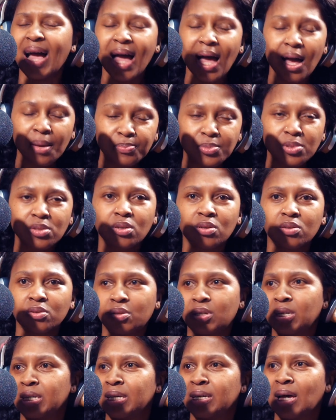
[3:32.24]

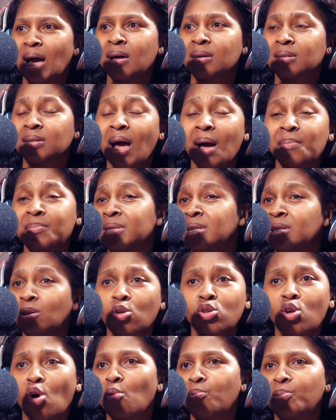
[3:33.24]
Absolutely. I'm
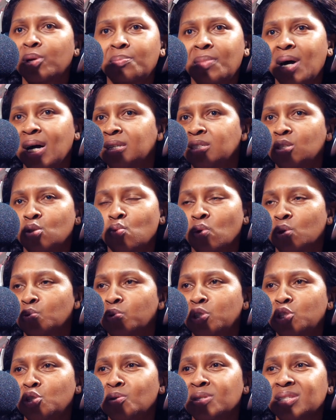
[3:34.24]
an open mind, and what
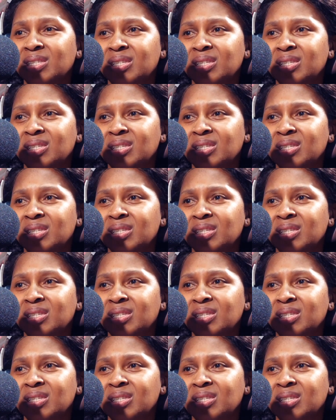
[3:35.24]
we do is